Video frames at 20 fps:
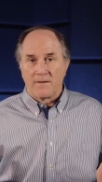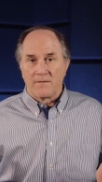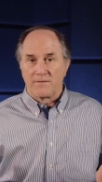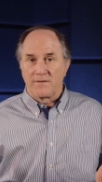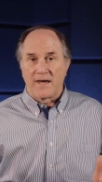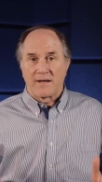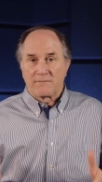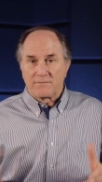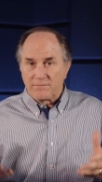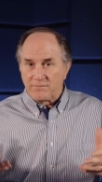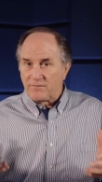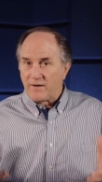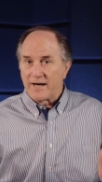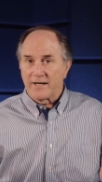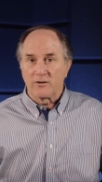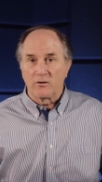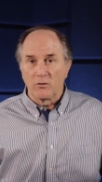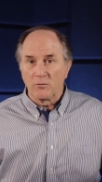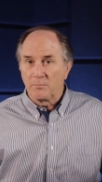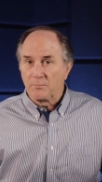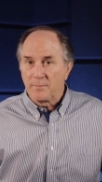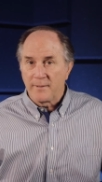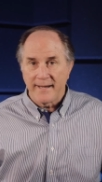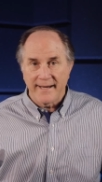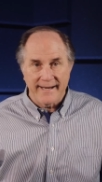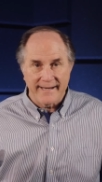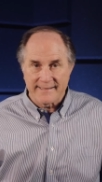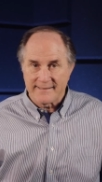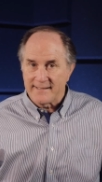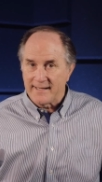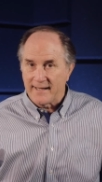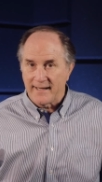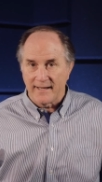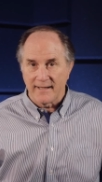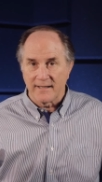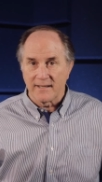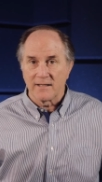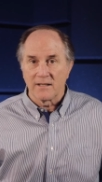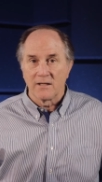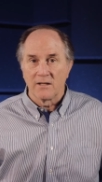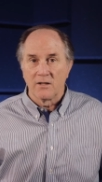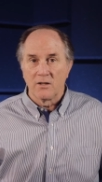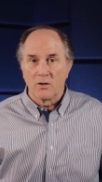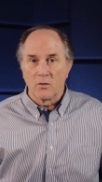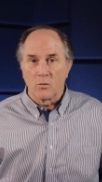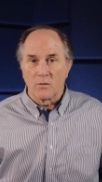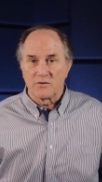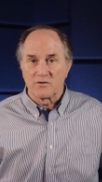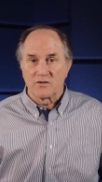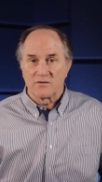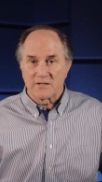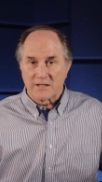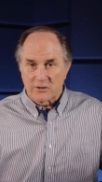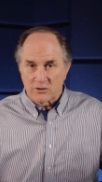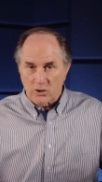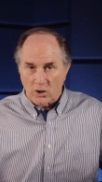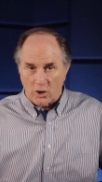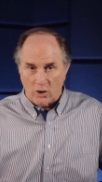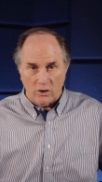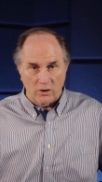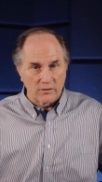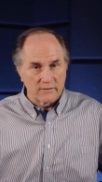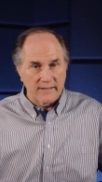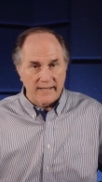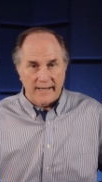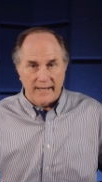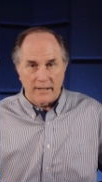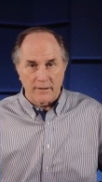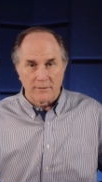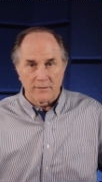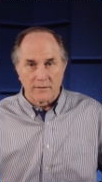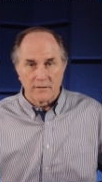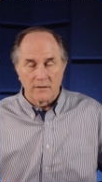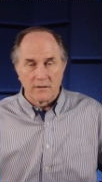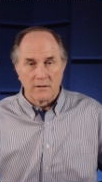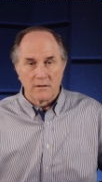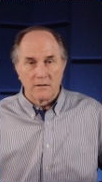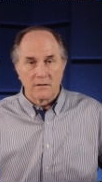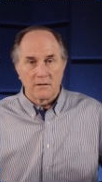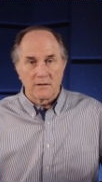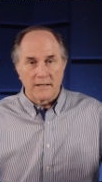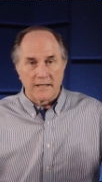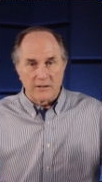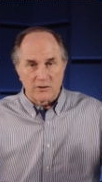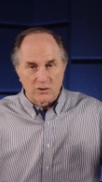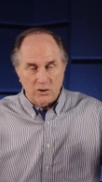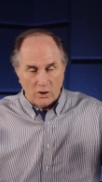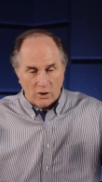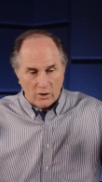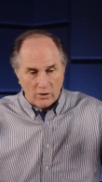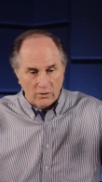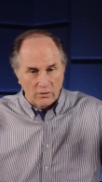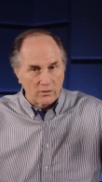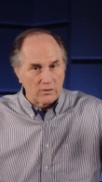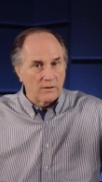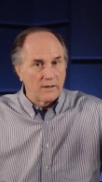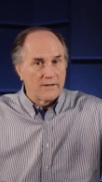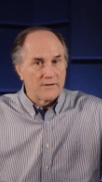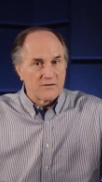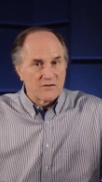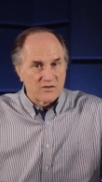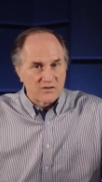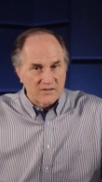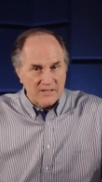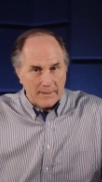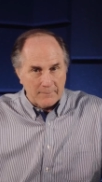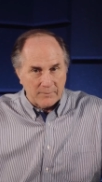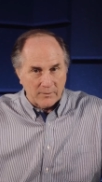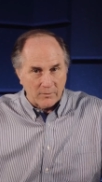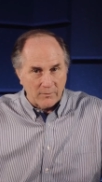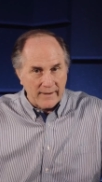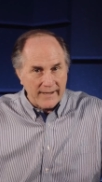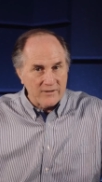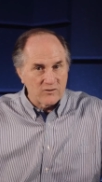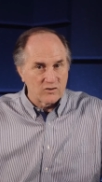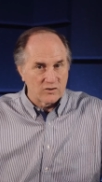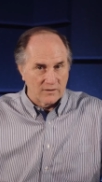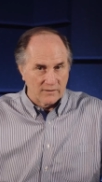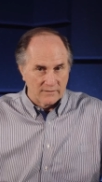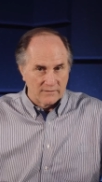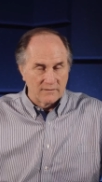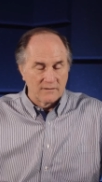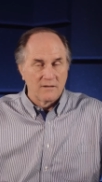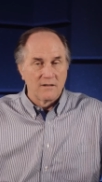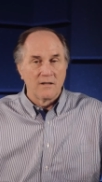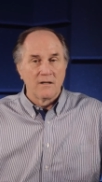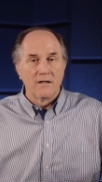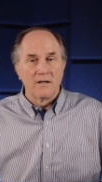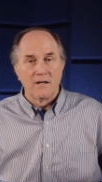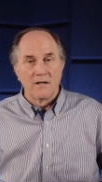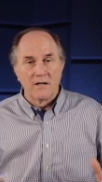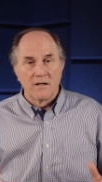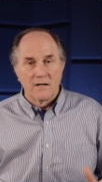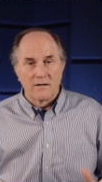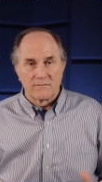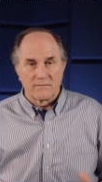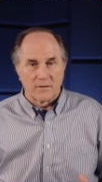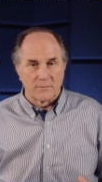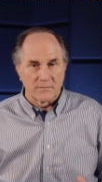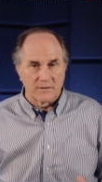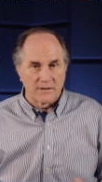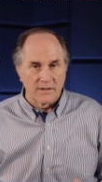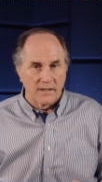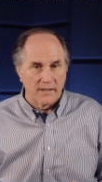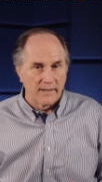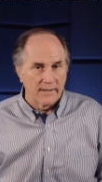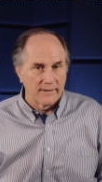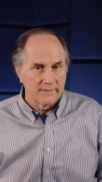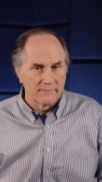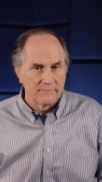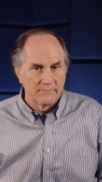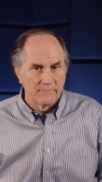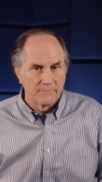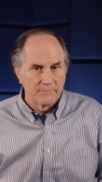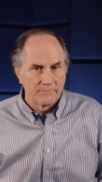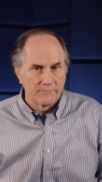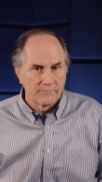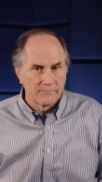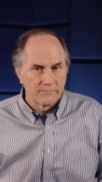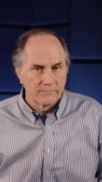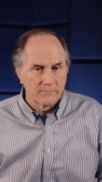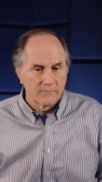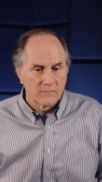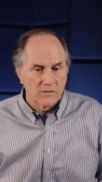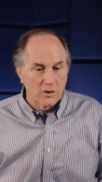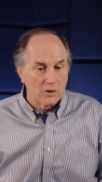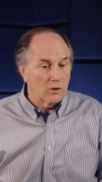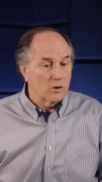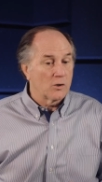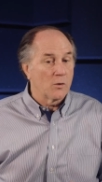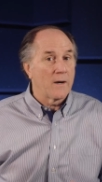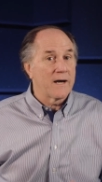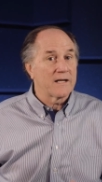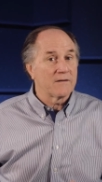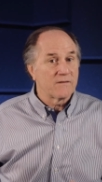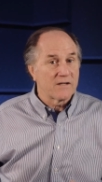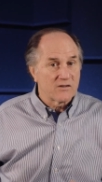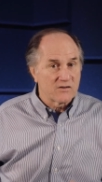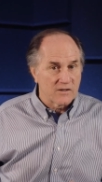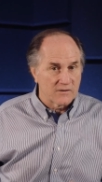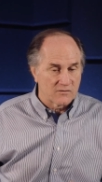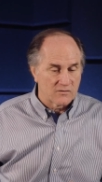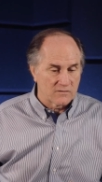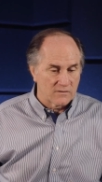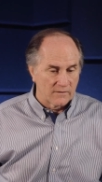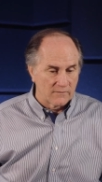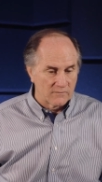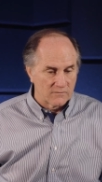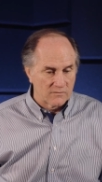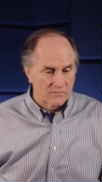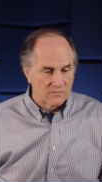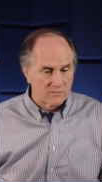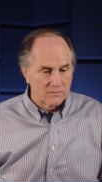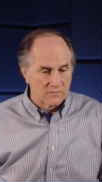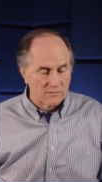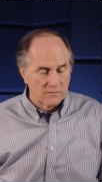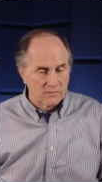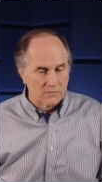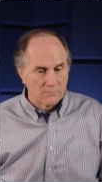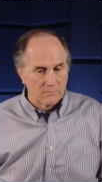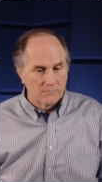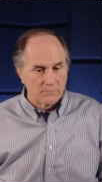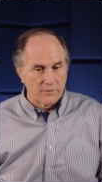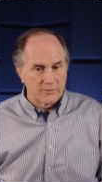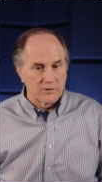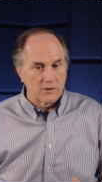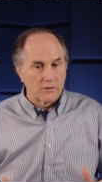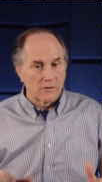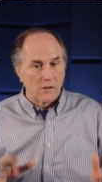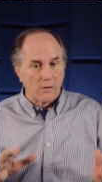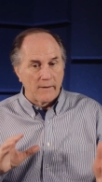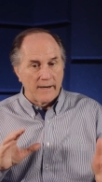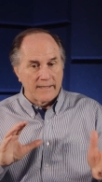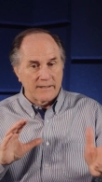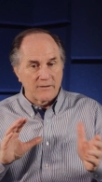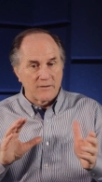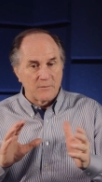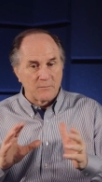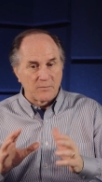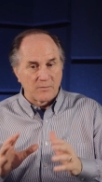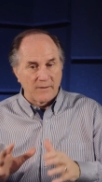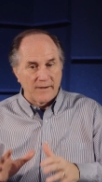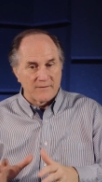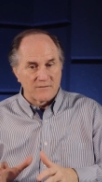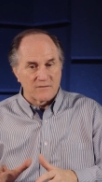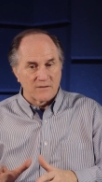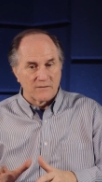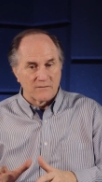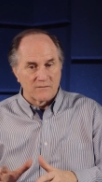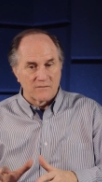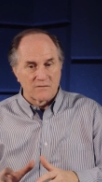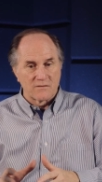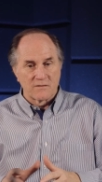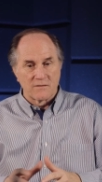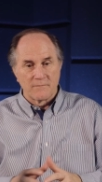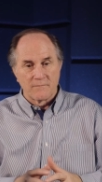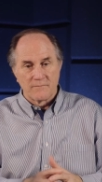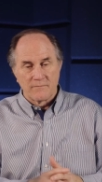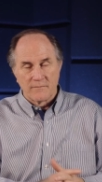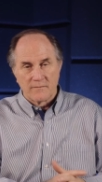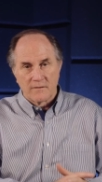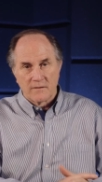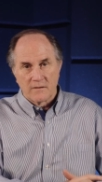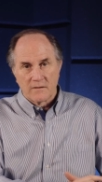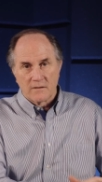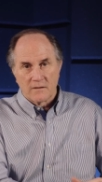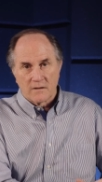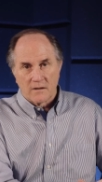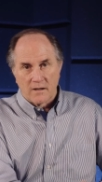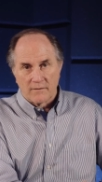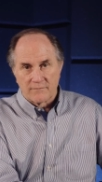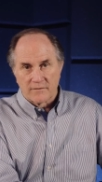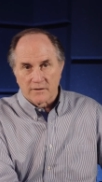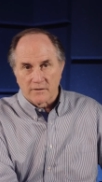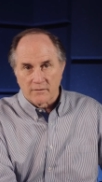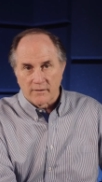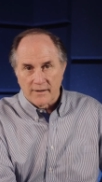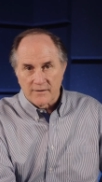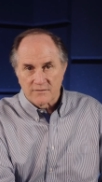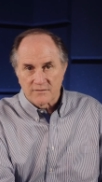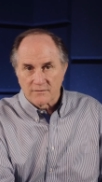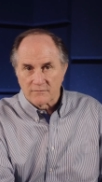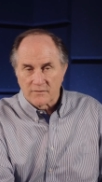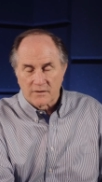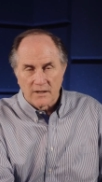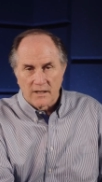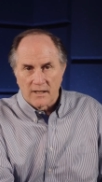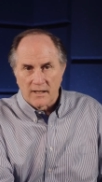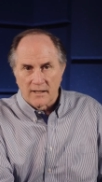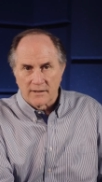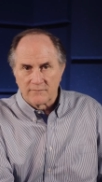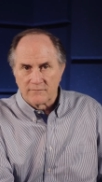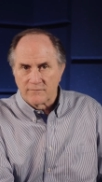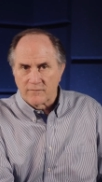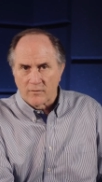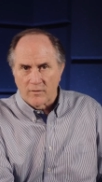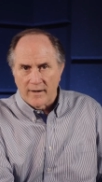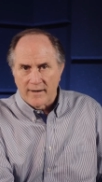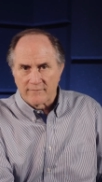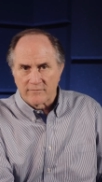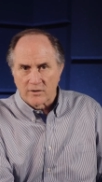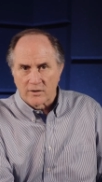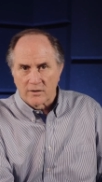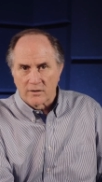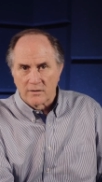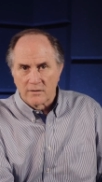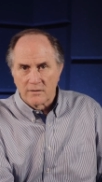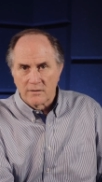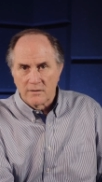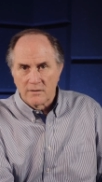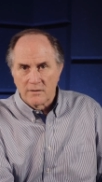that final payday, which is eternal death, eternal separation from God. You don't go out of existence, but you go out of the presence of the grace of God forever.